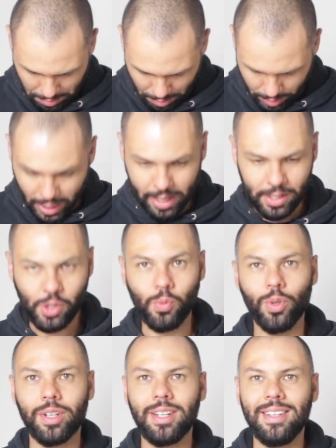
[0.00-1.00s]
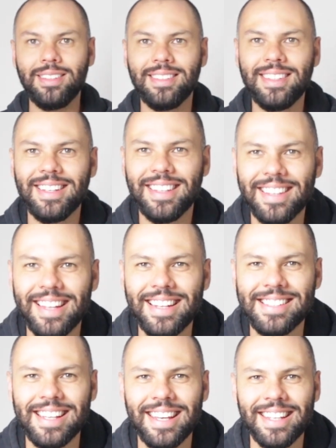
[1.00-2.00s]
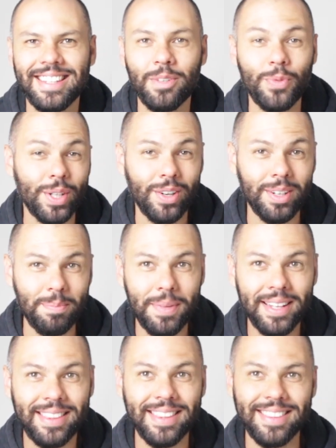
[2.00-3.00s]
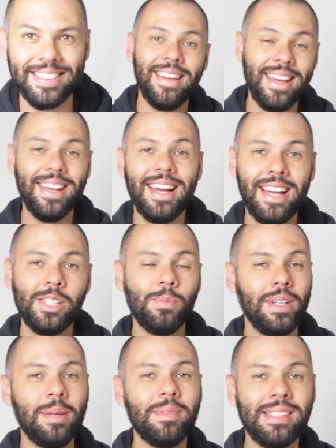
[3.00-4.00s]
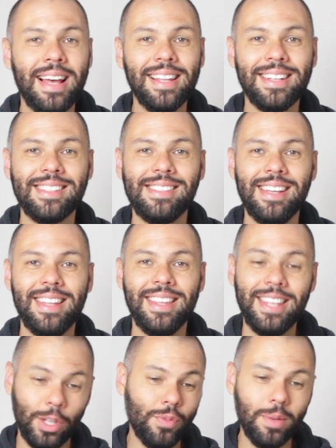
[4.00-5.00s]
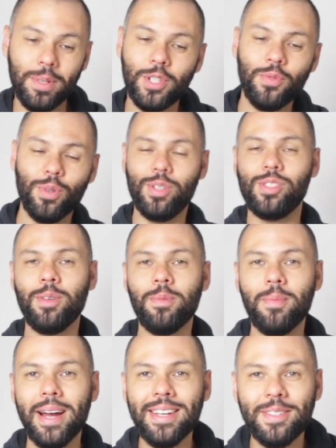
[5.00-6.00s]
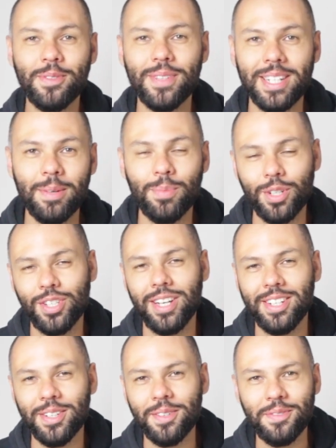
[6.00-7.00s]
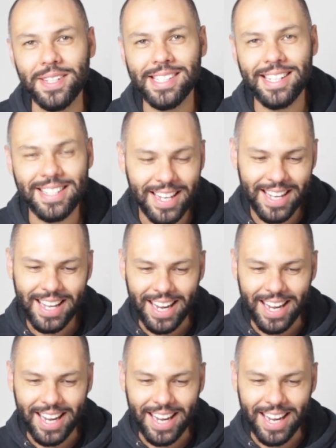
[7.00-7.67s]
Okay, it's working. Let's hit the record button. Hey guys, my name is Alex and thank you very much for stopping by. Really appreciate your visit.